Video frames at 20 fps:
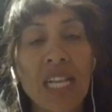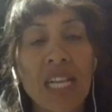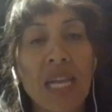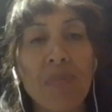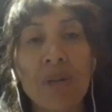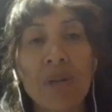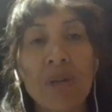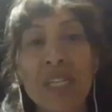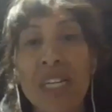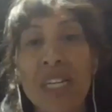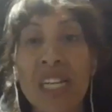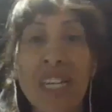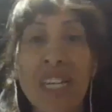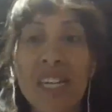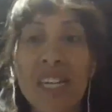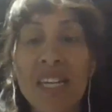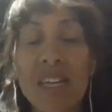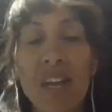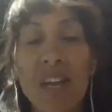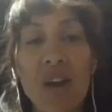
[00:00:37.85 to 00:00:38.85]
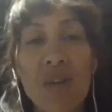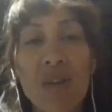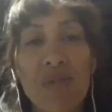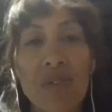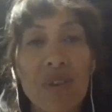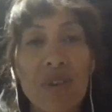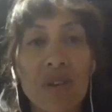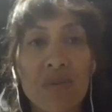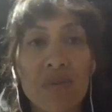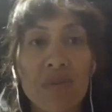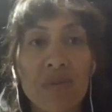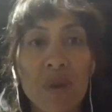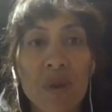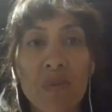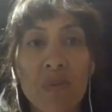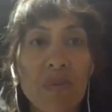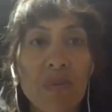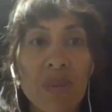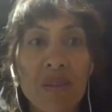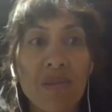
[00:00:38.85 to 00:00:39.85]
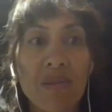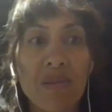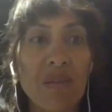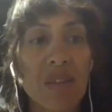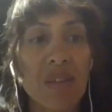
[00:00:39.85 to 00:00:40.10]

collaboratively over probably